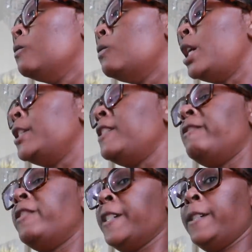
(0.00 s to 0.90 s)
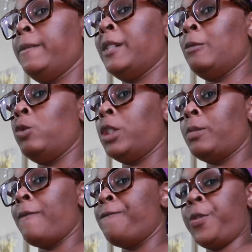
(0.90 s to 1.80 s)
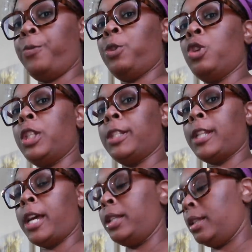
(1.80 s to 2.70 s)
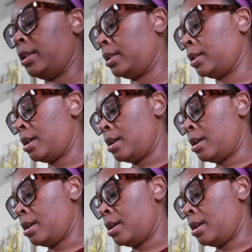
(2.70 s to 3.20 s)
why stain my one of my favorite dresses like this